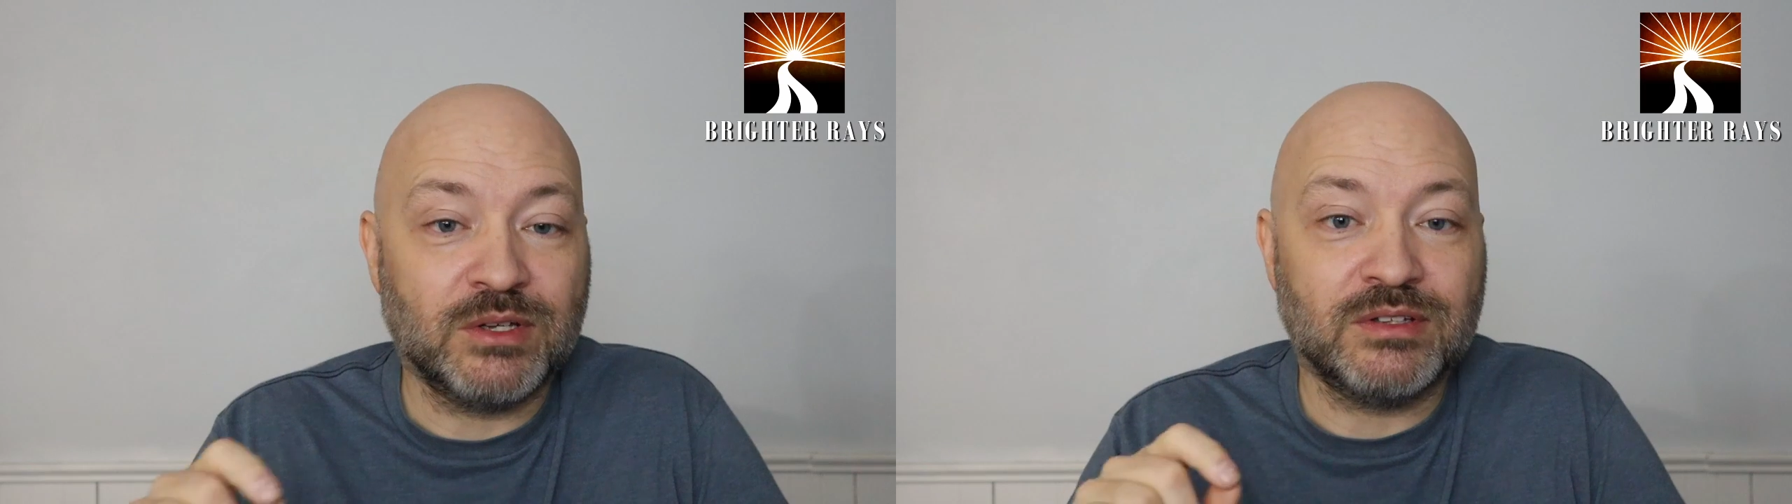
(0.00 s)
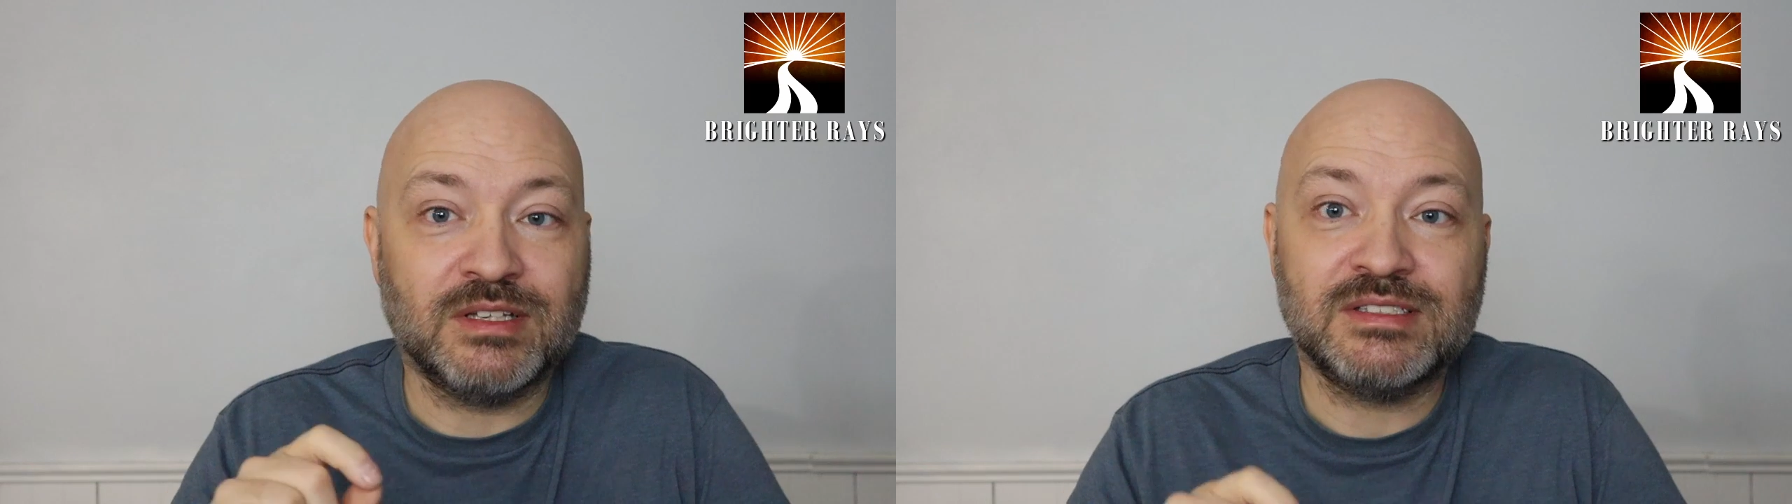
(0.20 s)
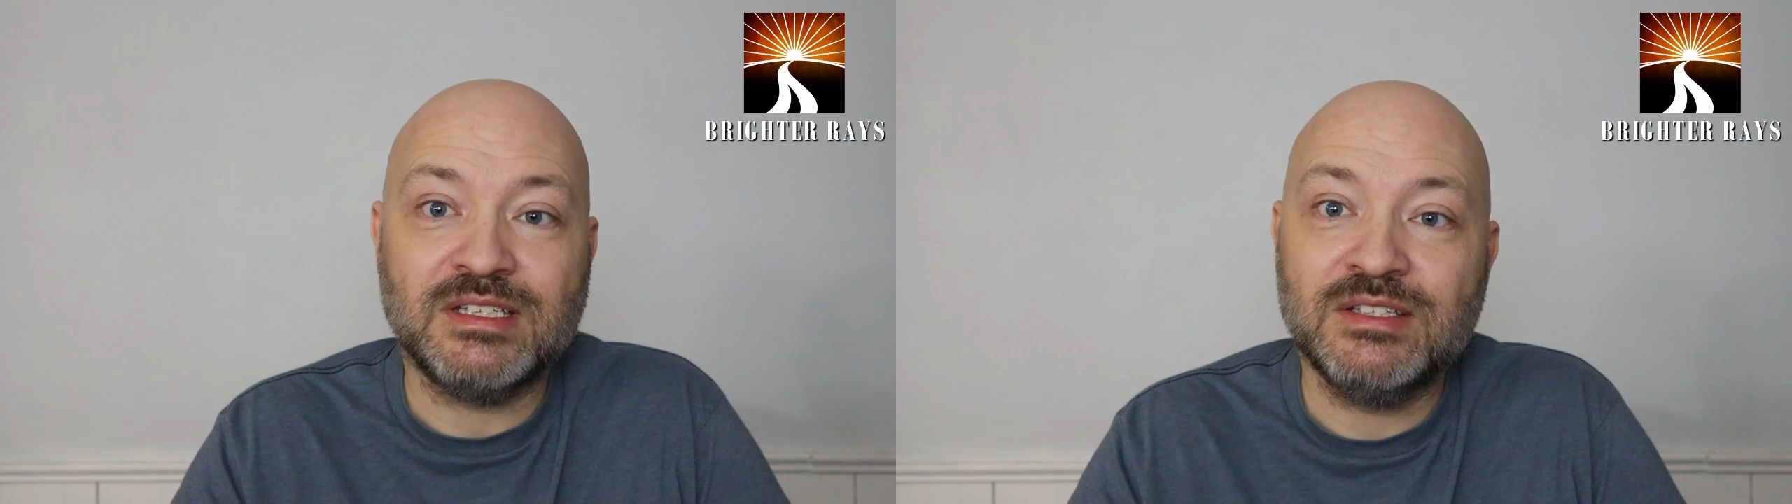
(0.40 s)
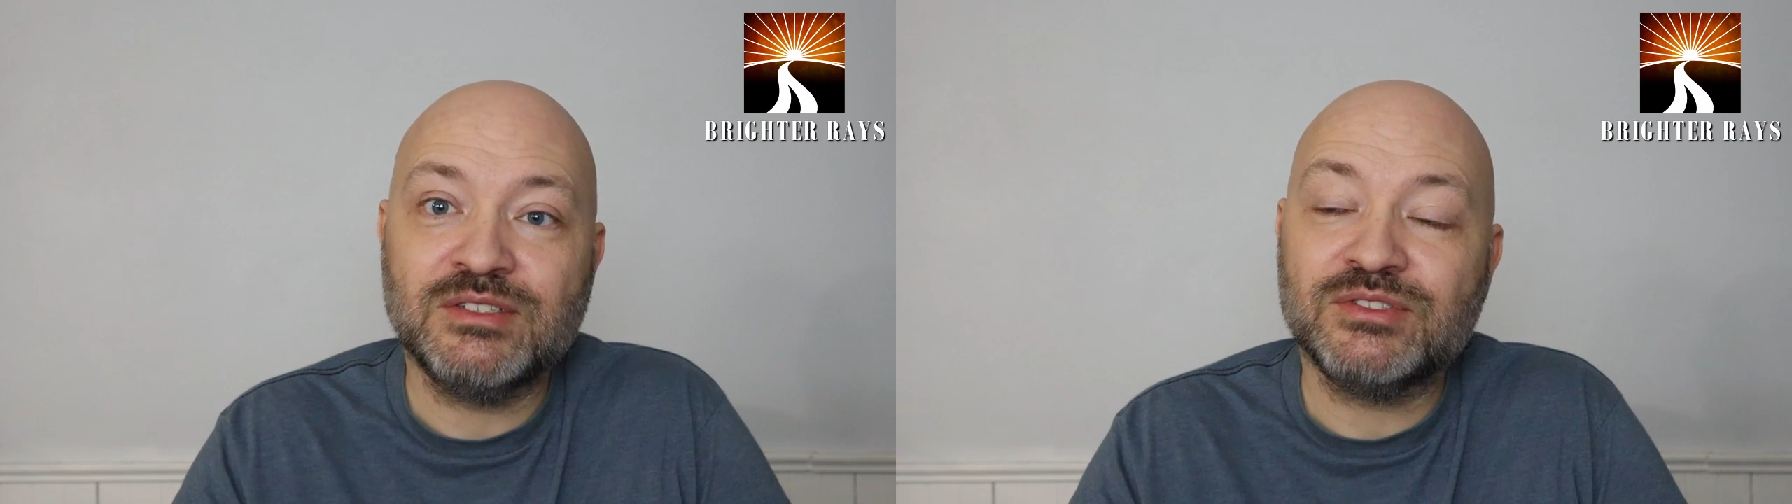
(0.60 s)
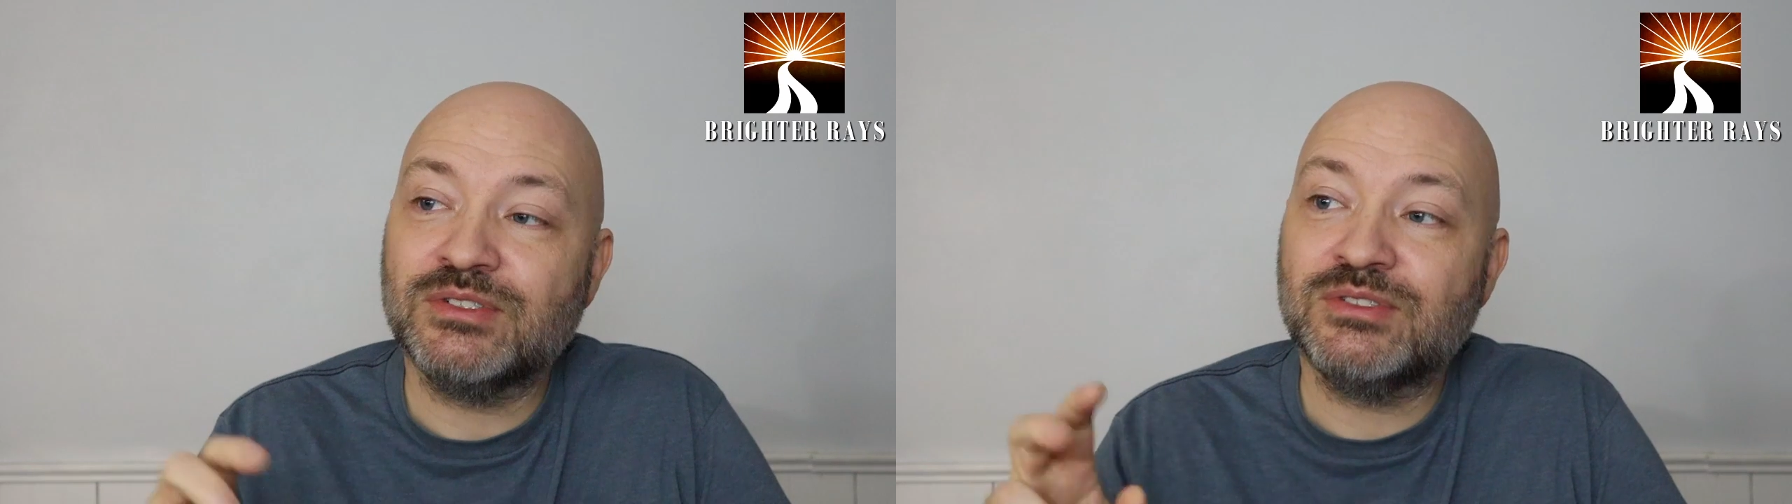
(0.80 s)
whether that's in
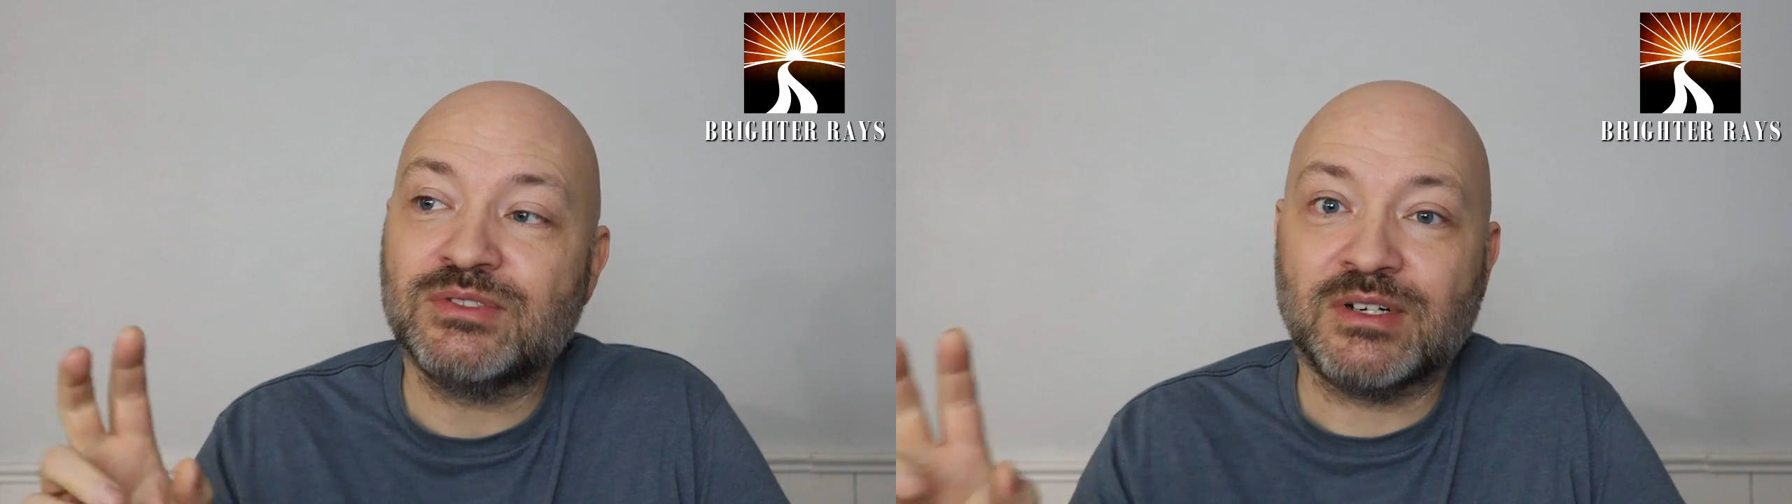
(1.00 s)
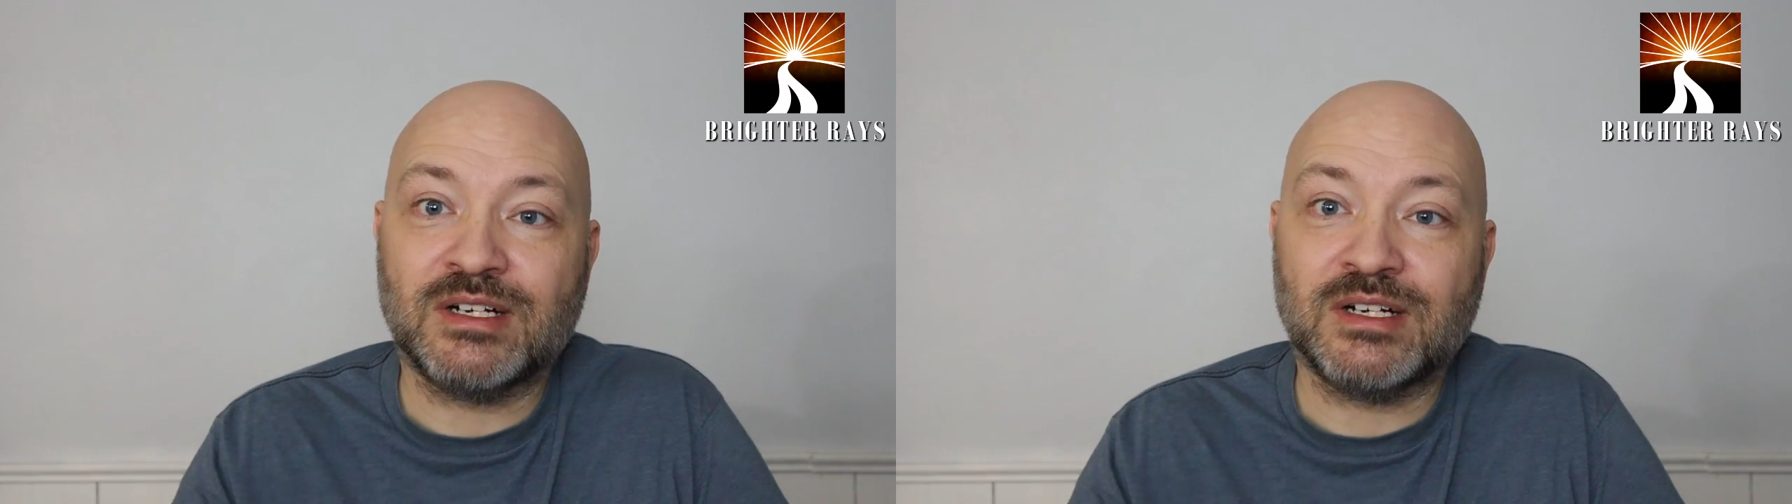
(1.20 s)
the church or